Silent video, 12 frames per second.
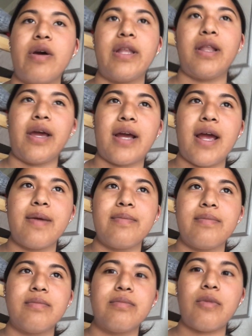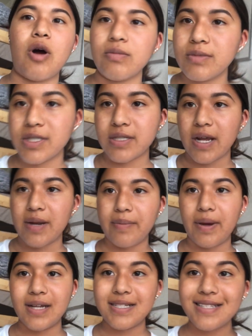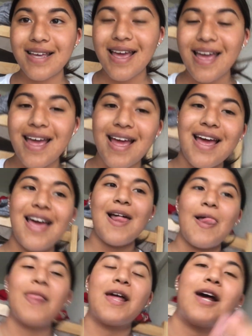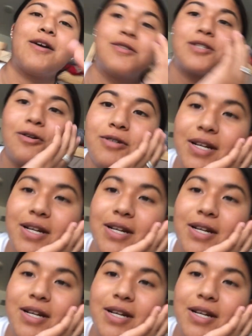and like I'm almost done, but I was so